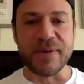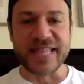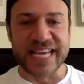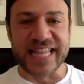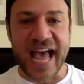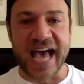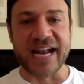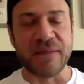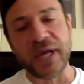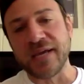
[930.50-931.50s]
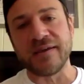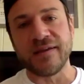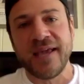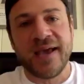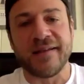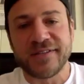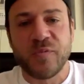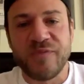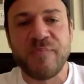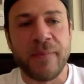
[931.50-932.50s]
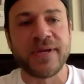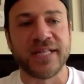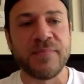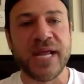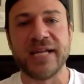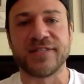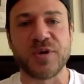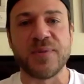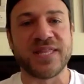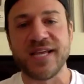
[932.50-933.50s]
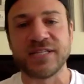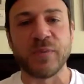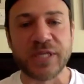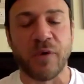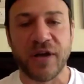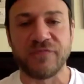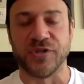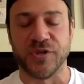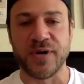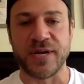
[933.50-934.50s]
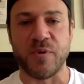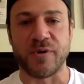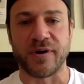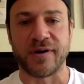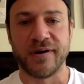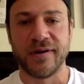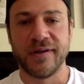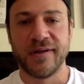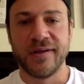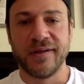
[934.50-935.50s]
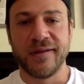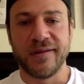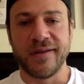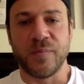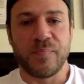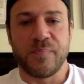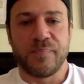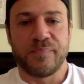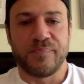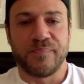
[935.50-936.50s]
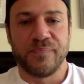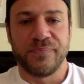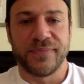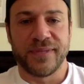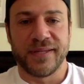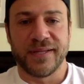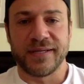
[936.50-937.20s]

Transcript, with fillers: I think of that, I'm like, yeah, so we probably eliminated so many things that we don't have to do anymore. You know, yeah. I, you, I